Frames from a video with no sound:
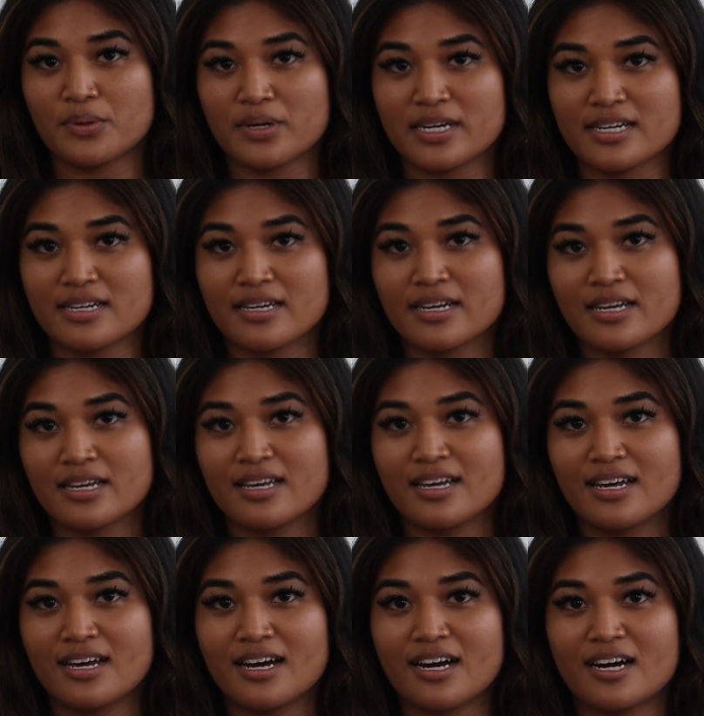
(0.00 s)
port,
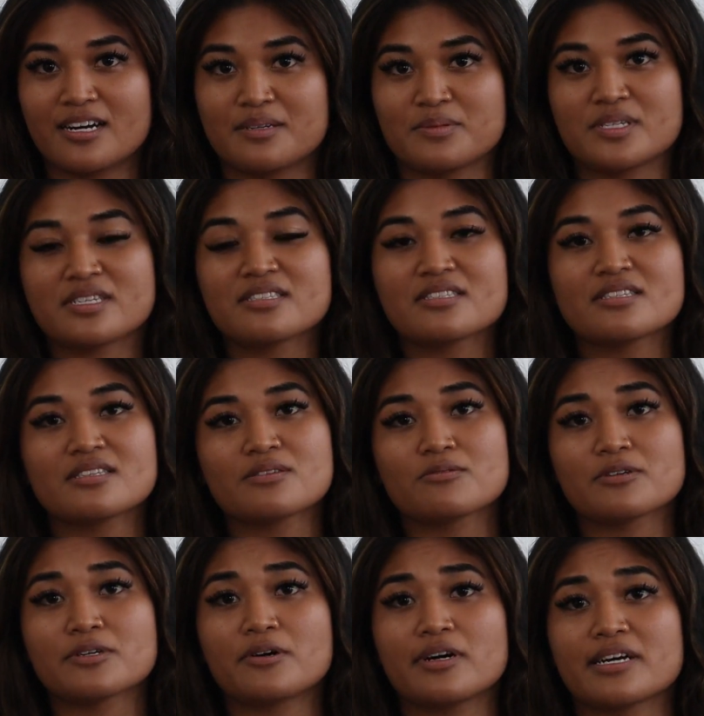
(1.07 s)
you can see the
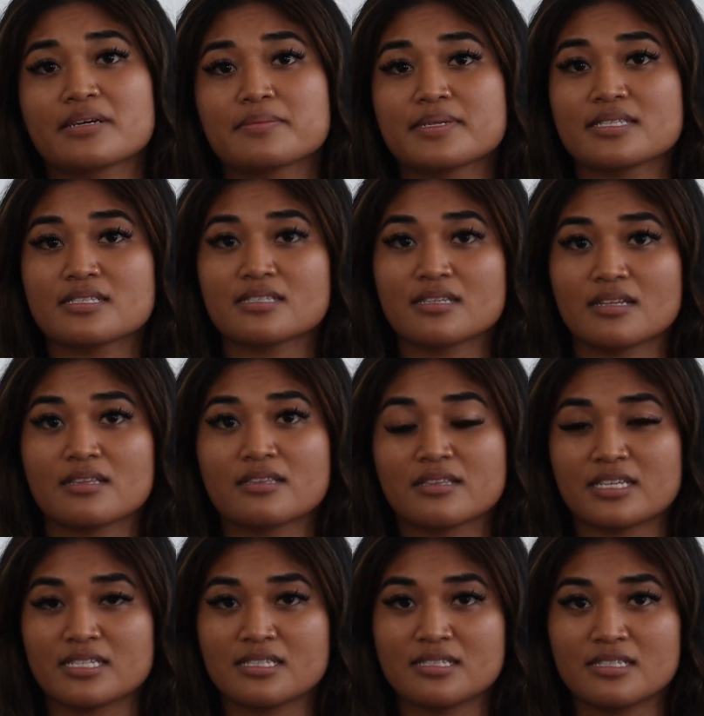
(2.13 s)
requirements
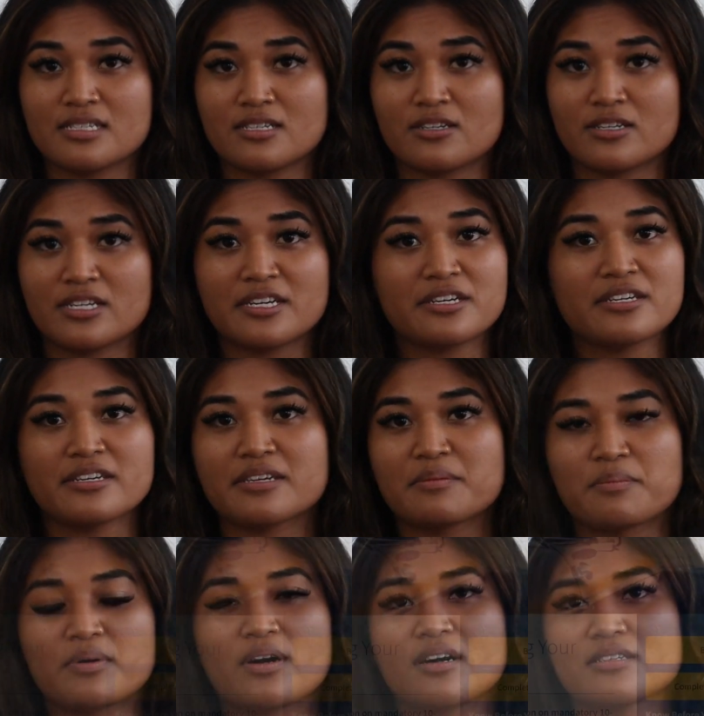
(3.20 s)
listed on here. You
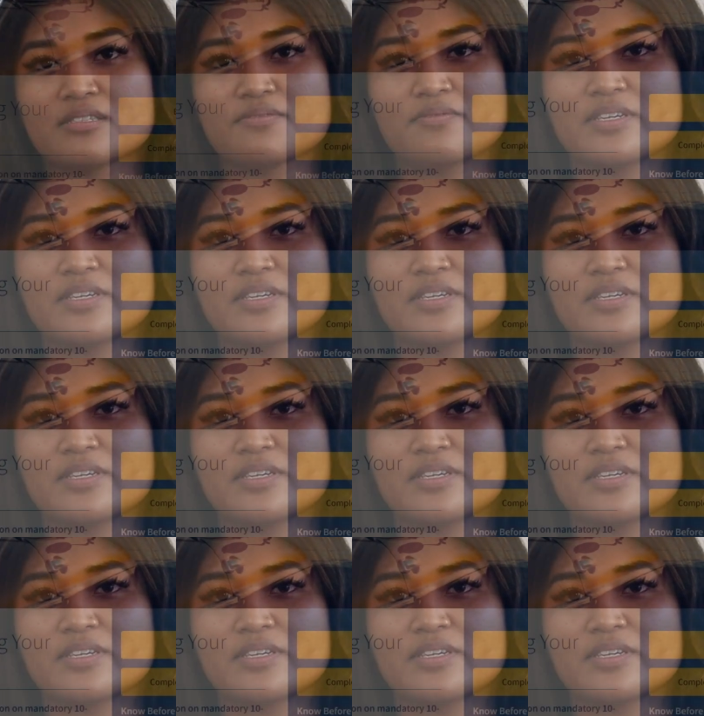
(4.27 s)
can pause the